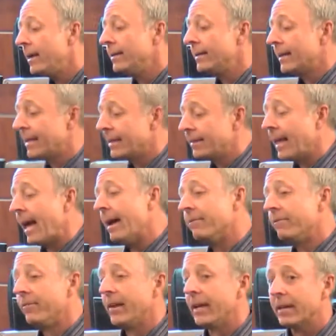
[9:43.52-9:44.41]
to get
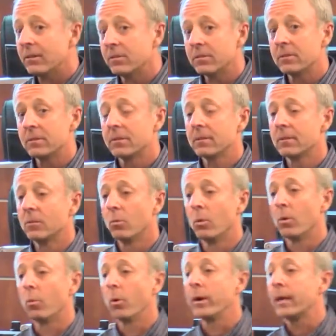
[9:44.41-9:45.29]
that fixed.
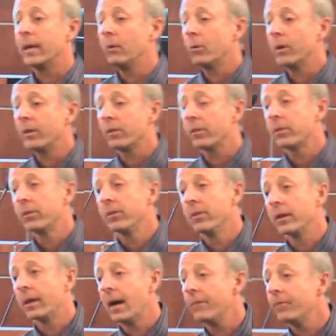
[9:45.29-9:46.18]
We're working with
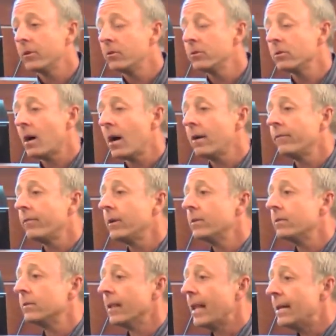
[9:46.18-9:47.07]
the governor's
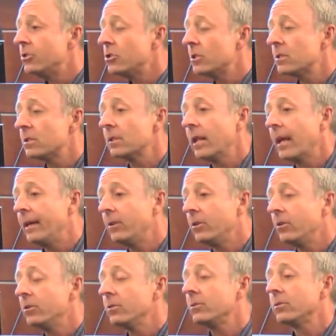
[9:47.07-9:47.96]
office,
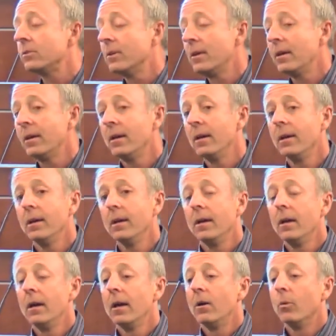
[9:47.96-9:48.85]
legislators.
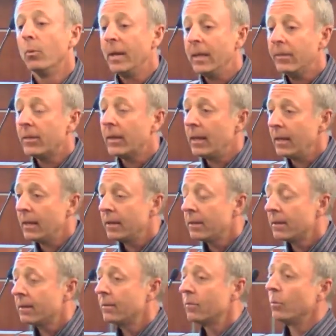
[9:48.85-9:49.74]
We
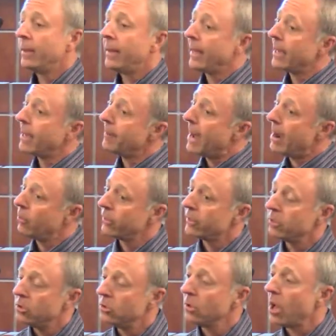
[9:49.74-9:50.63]
think when they come out with
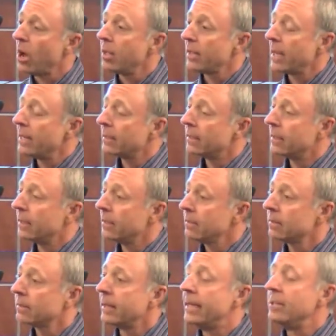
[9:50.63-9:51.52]
a new law like
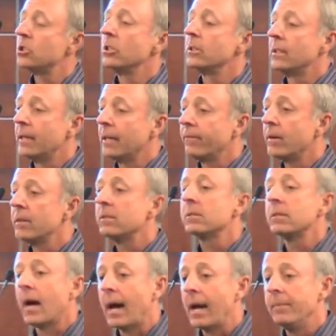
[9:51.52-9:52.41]
this, they should give us
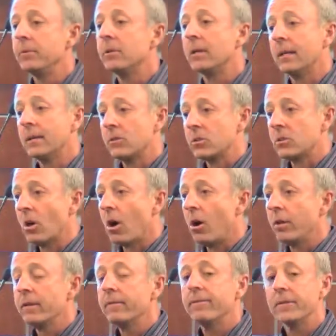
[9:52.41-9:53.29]
time to
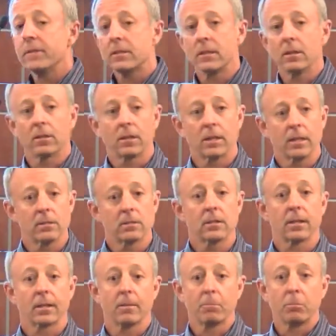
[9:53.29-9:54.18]
install the facilities
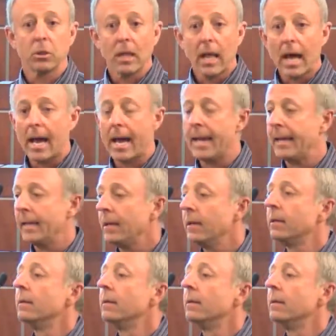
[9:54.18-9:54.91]
to comply